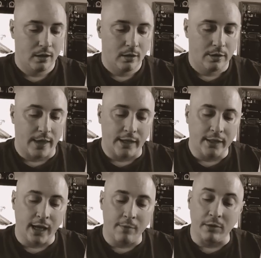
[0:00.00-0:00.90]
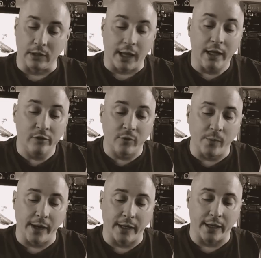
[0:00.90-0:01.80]
Then came the ladies in
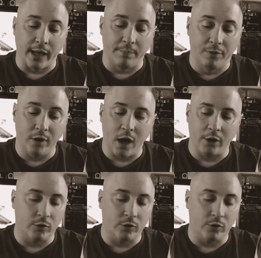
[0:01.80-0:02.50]
waiting and put on her